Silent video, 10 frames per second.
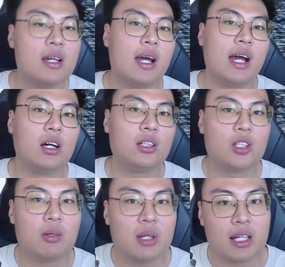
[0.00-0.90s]
And on the
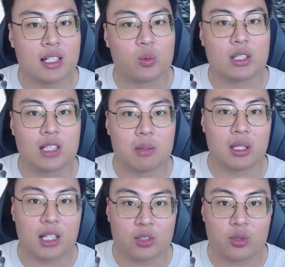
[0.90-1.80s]
top there is WhatsApp
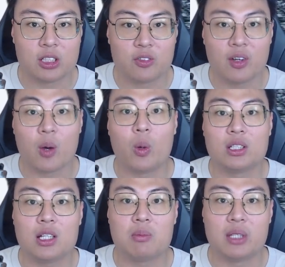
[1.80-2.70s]
data transfer and
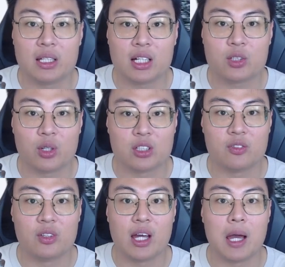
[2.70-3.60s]
WhatsApp data
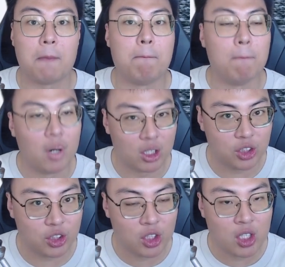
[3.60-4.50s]
transfer and
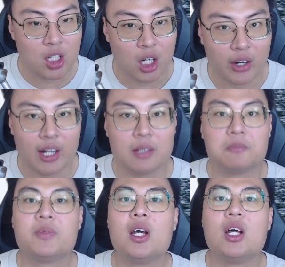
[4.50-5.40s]
merge, all right?
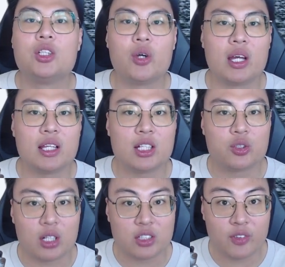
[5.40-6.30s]
So you can just
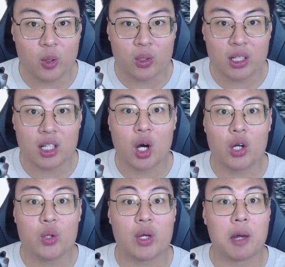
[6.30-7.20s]
transfer only, or
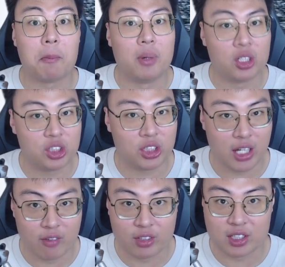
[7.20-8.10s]
you can merge
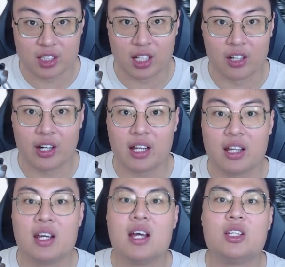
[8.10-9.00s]
everything, all right?
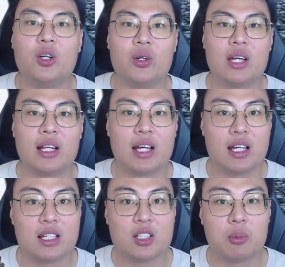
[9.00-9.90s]
So yeah, there
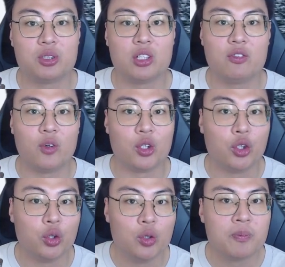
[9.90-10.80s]
is option for
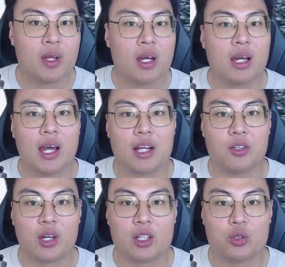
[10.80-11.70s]
you and
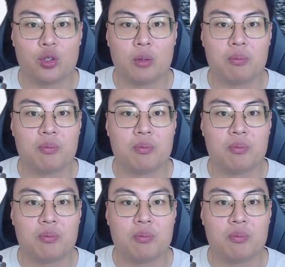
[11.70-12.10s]
you can swap